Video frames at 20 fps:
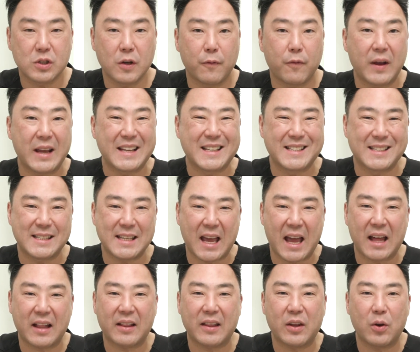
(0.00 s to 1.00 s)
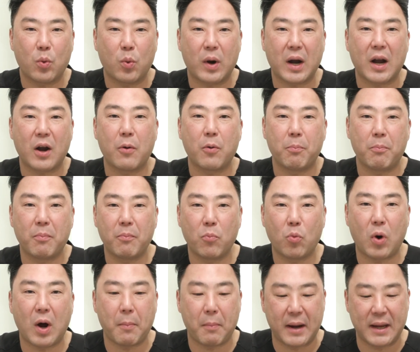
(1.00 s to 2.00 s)
of exactly where I
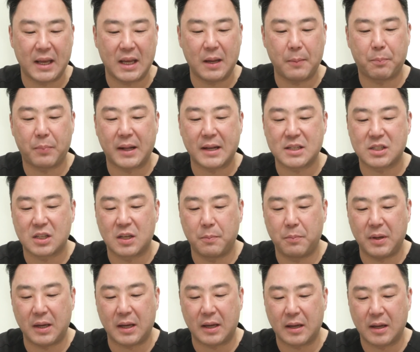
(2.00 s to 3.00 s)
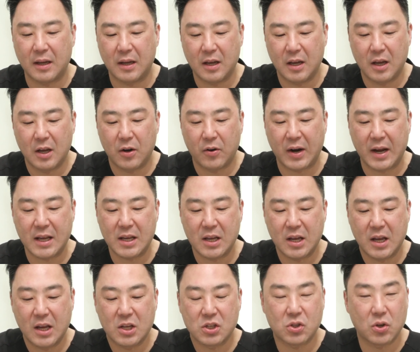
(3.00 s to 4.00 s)
want my implants to be, right?
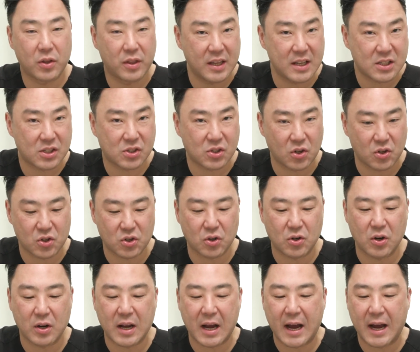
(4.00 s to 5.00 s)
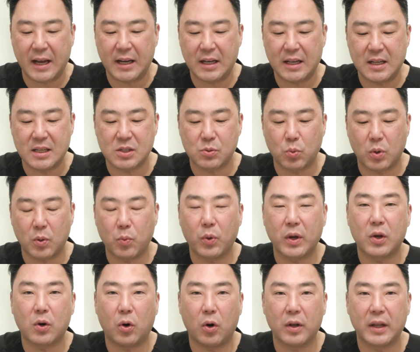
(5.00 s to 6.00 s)
So this surgical guide is what we
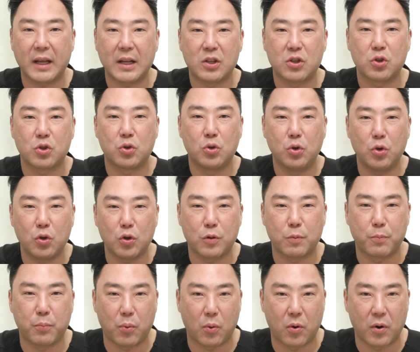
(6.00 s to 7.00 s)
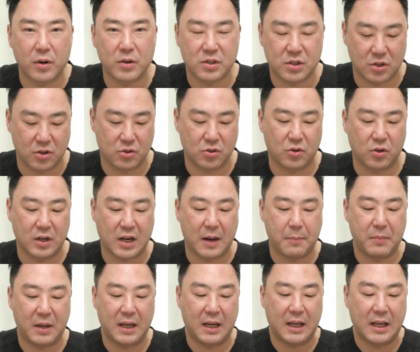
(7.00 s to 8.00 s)
call a tooth-borne surgical guide,
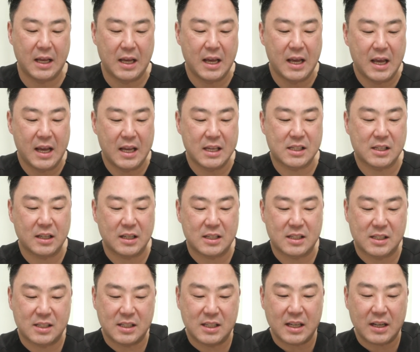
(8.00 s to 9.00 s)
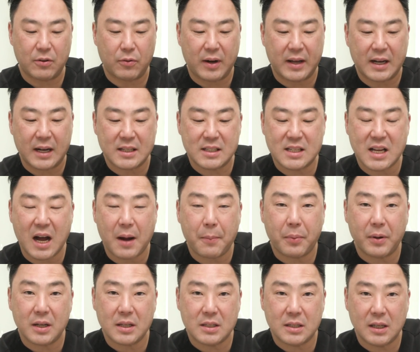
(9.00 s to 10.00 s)
meaning it's going to sit right on top
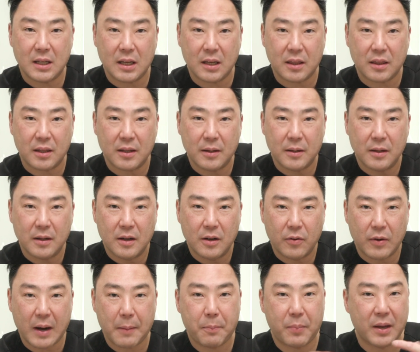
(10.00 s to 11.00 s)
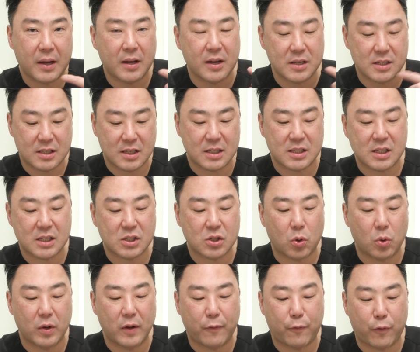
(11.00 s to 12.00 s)
of the teeth, right? Because this is
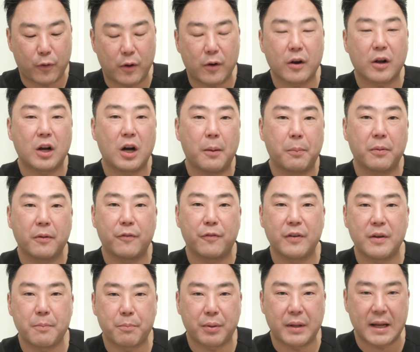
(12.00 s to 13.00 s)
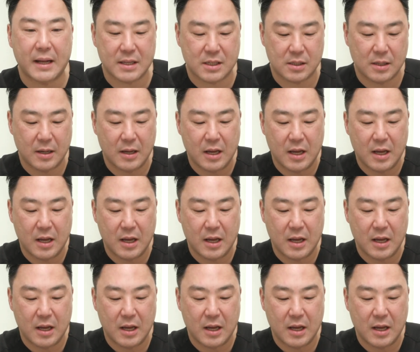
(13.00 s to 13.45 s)
only for a couple of implants.